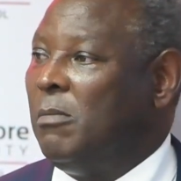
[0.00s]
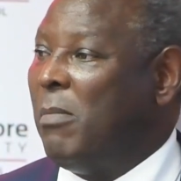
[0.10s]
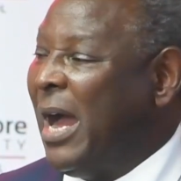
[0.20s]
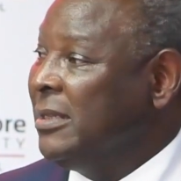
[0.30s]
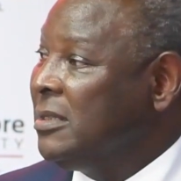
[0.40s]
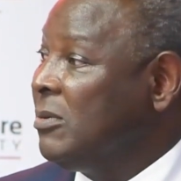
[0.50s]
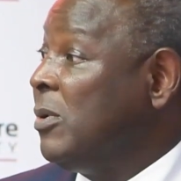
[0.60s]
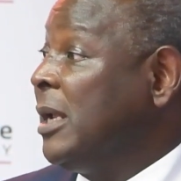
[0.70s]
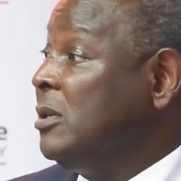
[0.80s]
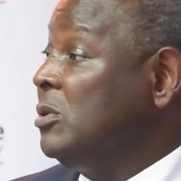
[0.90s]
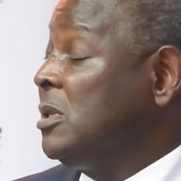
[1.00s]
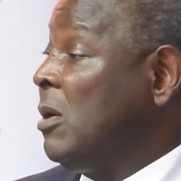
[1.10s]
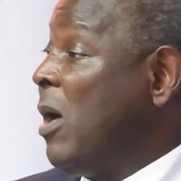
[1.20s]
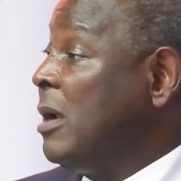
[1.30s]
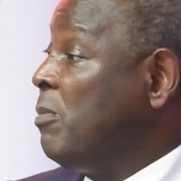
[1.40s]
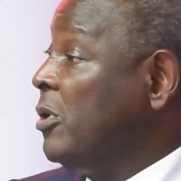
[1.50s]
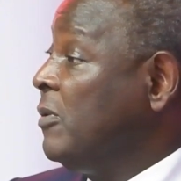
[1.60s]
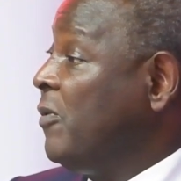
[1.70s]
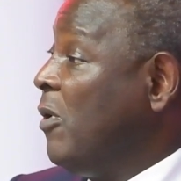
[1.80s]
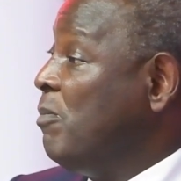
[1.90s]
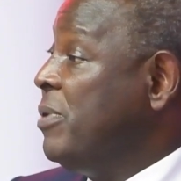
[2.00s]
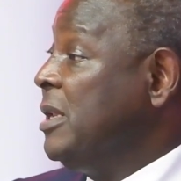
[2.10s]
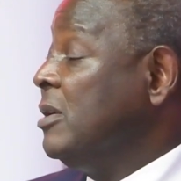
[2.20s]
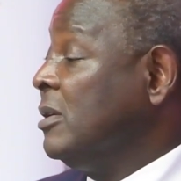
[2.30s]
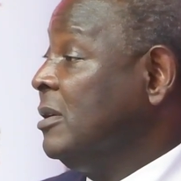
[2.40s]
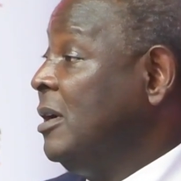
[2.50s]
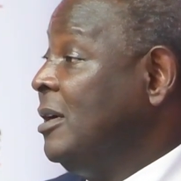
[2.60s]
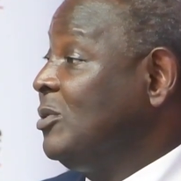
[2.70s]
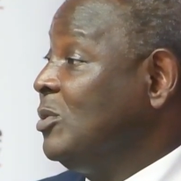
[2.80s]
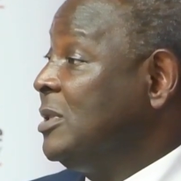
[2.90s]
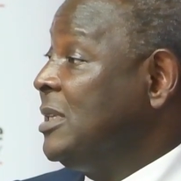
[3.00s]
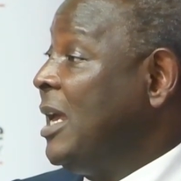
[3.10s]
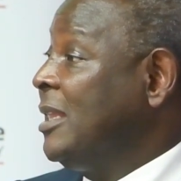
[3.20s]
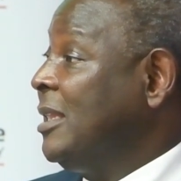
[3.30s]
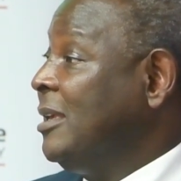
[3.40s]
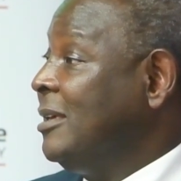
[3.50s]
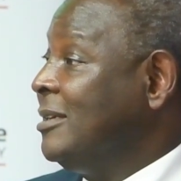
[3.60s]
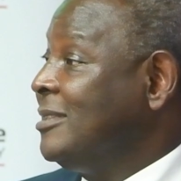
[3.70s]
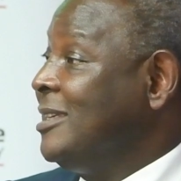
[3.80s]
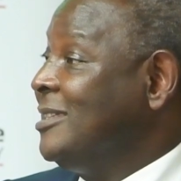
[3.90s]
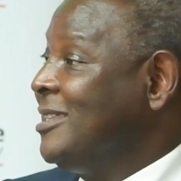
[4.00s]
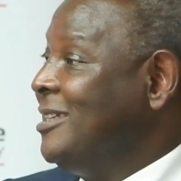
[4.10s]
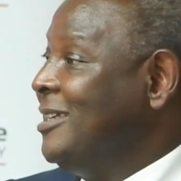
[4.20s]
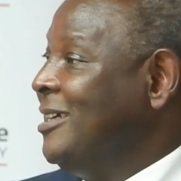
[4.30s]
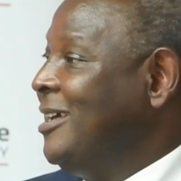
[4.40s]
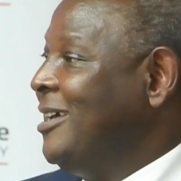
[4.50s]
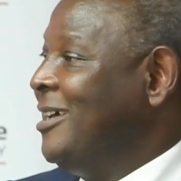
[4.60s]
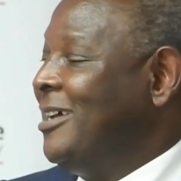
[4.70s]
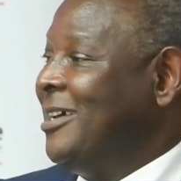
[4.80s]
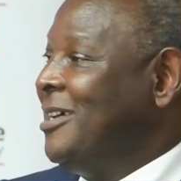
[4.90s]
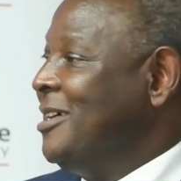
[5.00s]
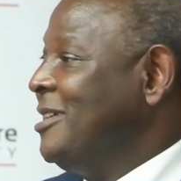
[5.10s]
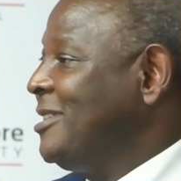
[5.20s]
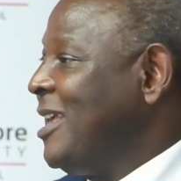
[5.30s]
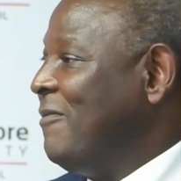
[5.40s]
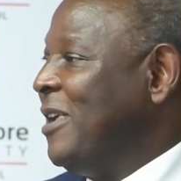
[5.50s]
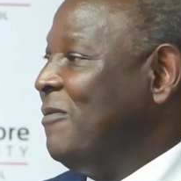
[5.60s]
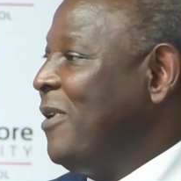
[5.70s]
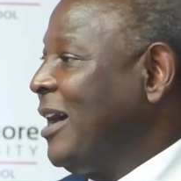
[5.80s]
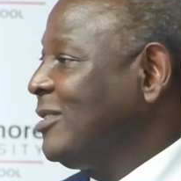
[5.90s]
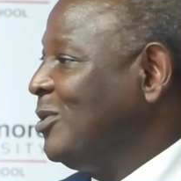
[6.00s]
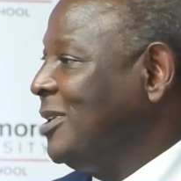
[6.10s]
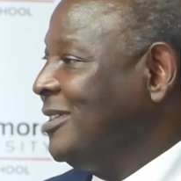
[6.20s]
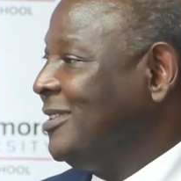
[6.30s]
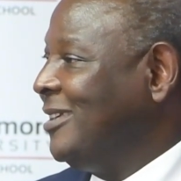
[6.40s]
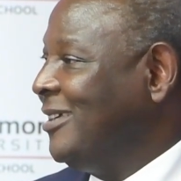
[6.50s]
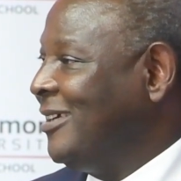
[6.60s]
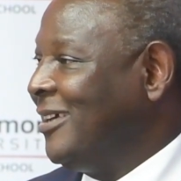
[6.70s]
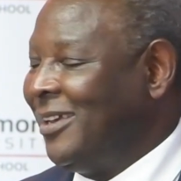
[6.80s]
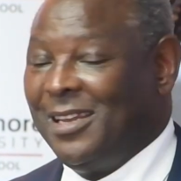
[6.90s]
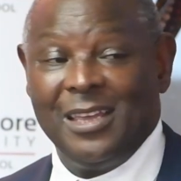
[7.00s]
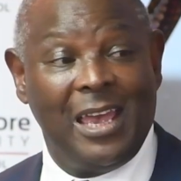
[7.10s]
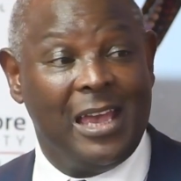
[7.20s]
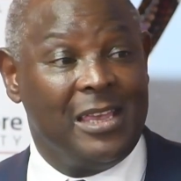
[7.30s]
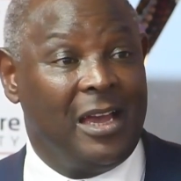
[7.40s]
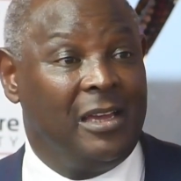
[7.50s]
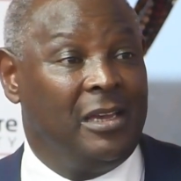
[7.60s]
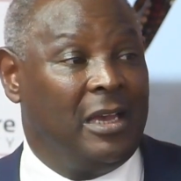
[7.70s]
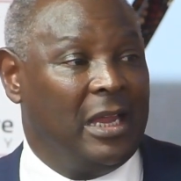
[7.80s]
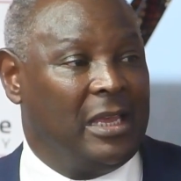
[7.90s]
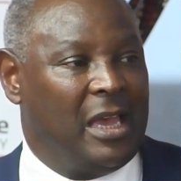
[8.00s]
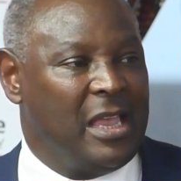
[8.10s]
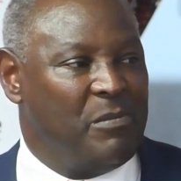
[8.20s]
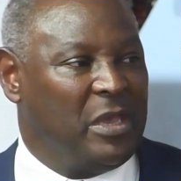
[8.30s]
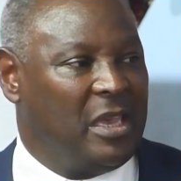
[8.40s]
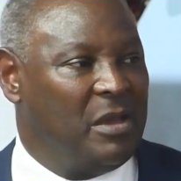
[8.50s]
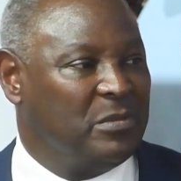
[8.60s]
months, we had used the 1.4 billion to set 67 factories in Kenya. And Kenya became